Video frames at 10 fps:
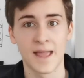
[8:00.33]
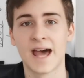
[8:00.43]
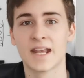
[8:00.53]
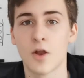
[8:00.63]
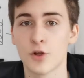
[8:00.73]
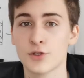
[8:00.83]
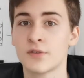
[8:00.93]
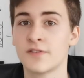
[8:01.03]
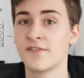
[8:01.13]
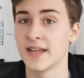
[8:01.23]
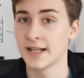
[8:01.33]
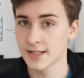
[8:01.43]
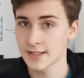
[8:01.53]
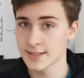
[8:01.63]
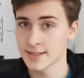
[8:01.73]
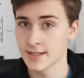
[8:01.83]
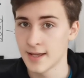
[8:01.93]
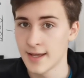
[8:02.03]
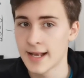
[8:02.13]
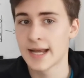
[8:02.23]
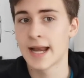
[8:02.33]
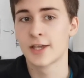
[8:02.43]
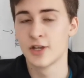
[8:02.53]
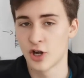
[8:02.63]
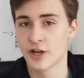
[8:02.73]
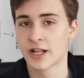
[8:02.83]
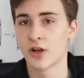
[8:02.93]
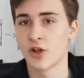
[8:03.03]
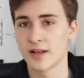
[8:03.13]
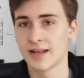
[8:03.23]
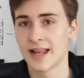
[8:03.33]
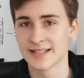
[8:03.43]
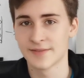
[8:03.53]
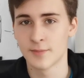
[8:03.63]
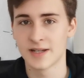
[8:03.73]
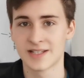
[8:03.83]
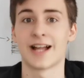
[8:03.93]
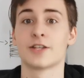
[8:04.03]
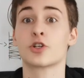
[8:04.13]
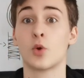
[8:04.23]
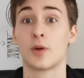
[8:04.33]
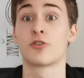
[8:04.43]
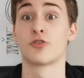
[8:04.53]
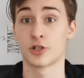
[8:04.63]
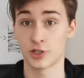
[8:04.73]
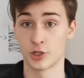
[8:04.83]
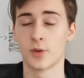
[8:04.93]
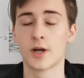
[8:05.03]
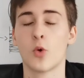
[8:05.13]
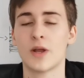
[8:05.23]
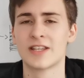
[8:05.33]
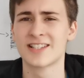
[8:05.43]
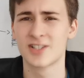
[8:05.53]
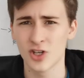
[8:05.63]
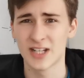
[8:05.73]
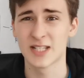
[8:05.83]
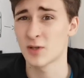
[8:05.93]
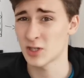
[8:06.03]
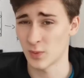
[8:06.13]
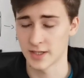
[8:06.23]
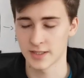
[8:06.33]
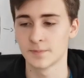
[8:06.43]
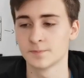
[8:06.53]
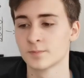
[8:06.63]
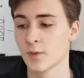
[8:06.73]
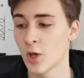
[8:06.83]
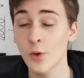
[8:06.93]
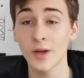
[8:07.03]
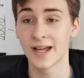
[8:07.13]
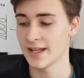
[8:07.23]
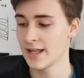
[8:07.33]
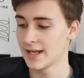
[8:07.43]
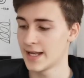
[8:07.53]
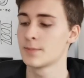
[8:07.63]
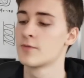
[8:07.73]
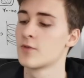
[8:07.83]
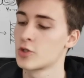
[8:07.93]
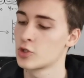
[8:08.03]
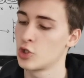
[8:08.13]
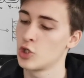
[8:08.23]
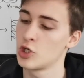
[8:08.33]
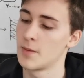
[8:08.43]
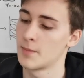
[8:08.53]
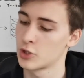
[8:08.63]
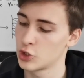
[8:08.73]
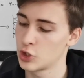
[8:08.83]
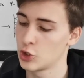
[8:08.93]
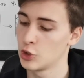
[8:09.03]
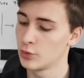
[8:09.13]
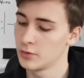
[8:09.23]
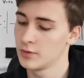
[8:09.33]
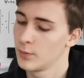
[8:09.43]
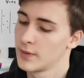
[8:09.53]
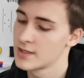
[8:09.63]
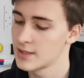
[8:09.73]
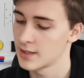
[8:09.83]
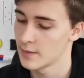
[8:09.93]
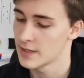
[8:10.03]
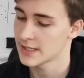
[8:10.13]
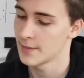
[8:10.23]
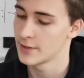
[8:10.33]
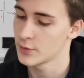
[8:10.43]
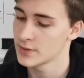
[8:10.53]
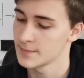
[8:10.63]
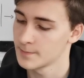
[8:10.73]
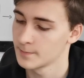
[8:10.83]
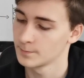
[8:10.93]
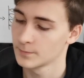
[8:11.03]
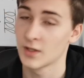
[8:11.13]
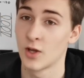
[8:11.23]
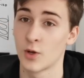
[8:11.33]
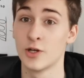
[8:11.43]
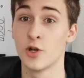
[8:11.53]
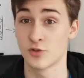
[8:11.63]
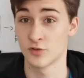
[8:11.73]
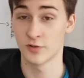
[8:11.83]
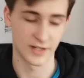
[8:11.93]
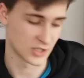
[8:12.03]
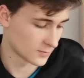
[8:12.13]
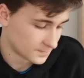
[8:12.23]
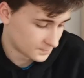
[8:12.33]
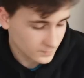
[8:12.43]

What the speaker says: And it also feels like you're learning a lot less information and you're going through it slower, which is good, it's what you want. Okay, let's move on to number 2, which, let's get my notes. Notes and revision.